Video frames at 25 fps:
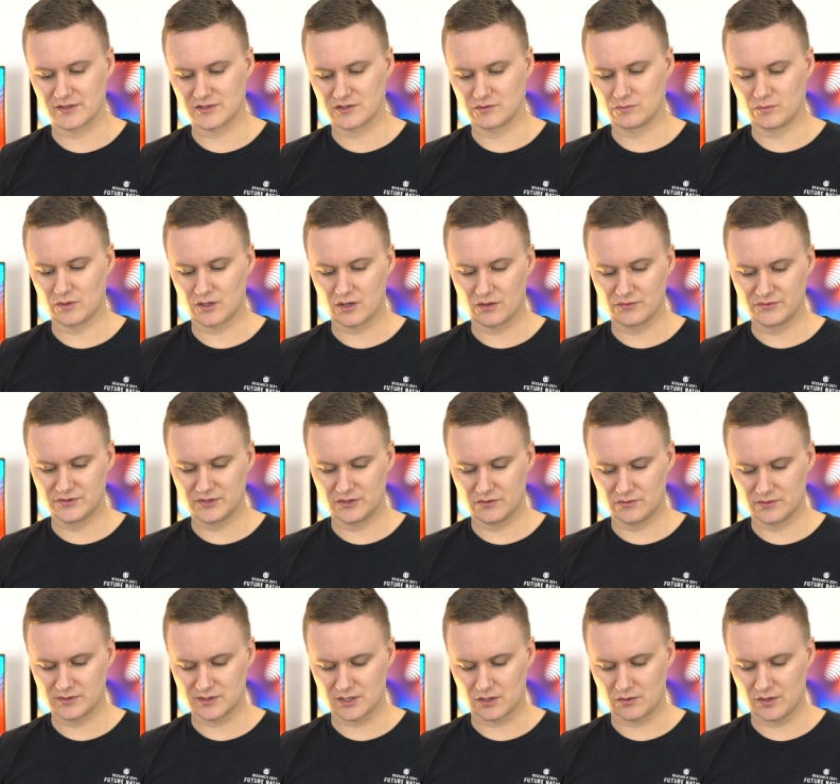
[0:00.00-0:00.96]
So what I'll
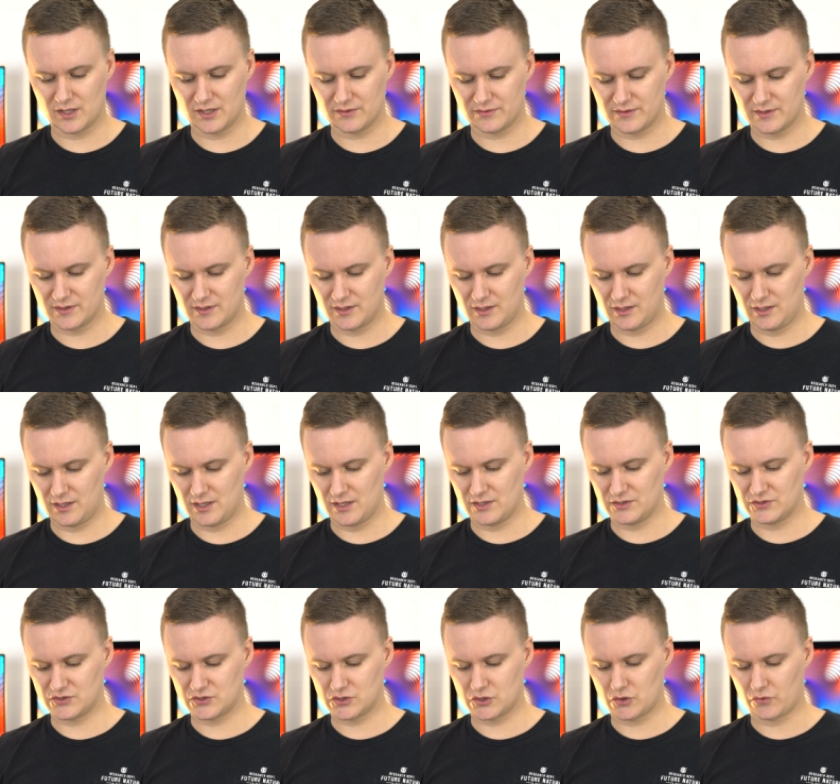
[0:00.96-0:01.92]
do is I'll get the
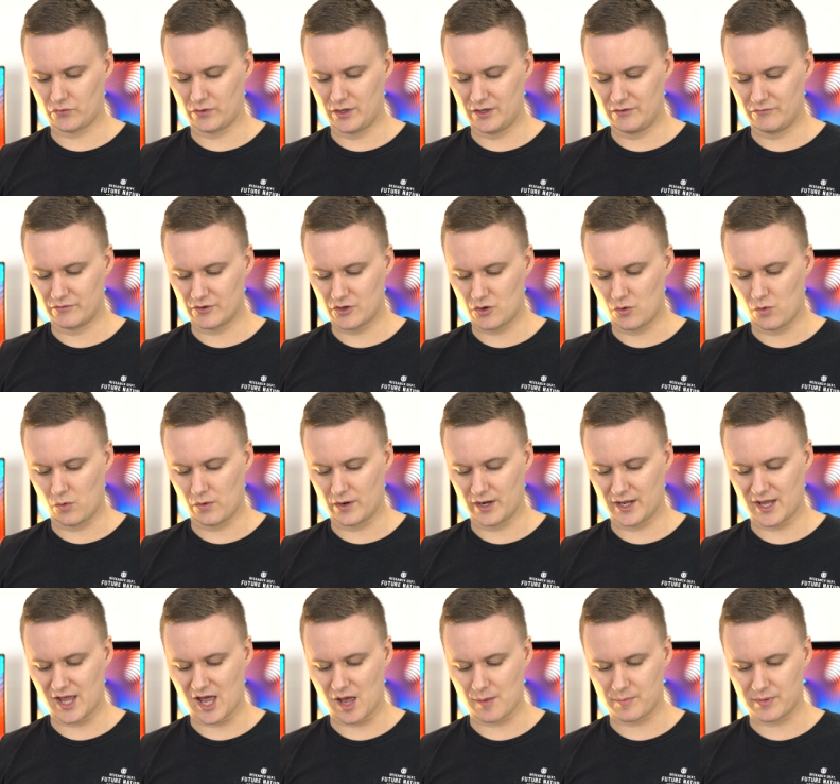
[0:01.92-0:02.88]
screen
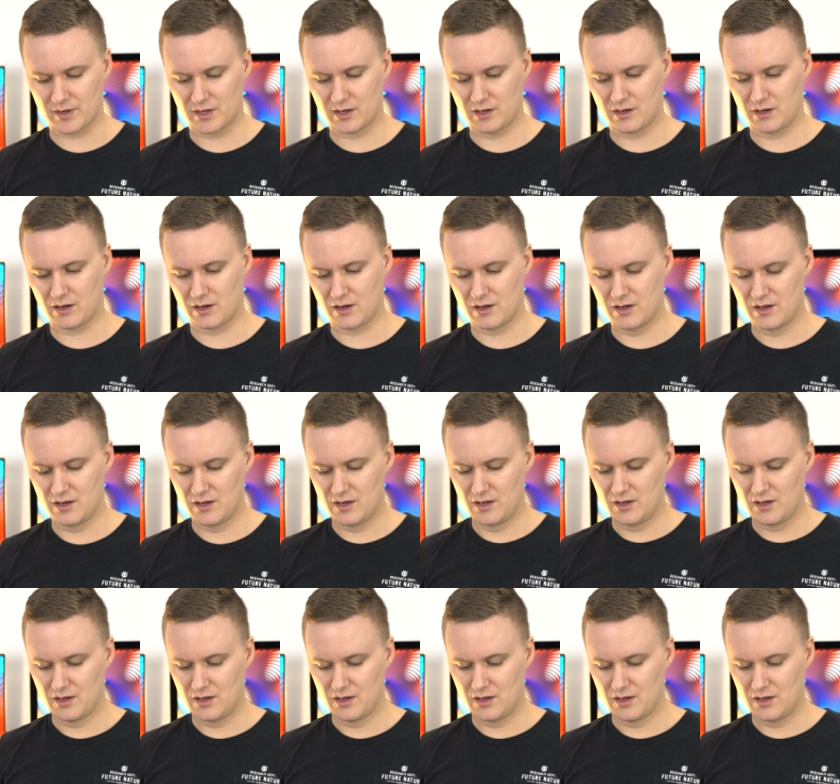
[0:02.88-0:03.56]
recording happening